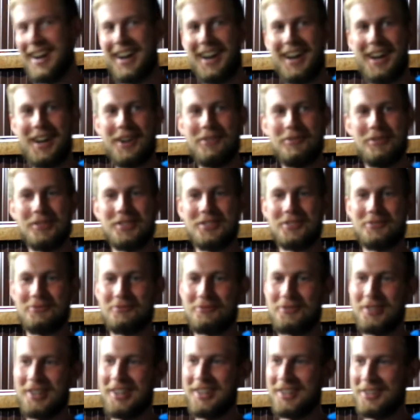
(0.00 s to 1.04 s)
I was
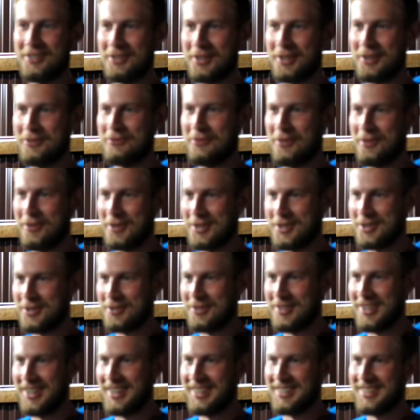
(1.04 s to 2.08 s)
really looking forward to
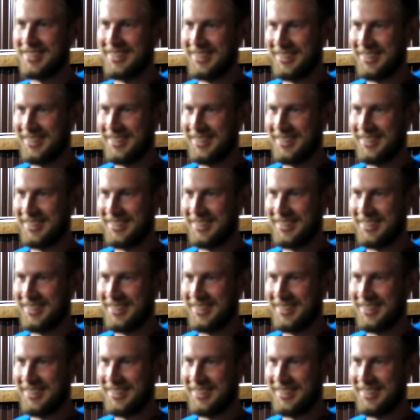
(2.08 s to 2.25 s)
that.